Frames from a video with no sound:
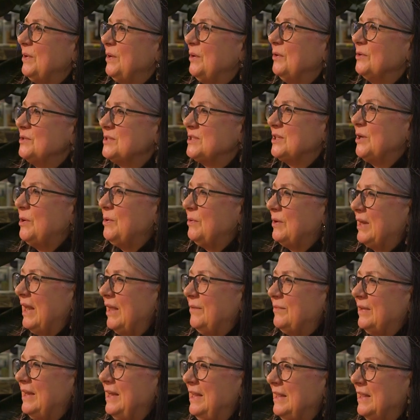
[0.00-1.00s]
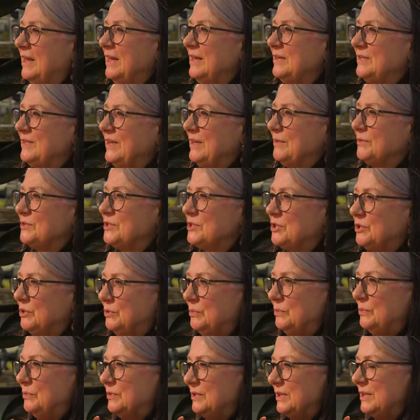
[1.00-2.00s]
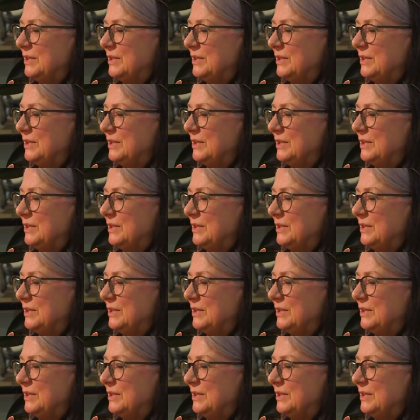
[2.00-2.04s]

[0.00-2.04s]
but not so cleverly that it seals too.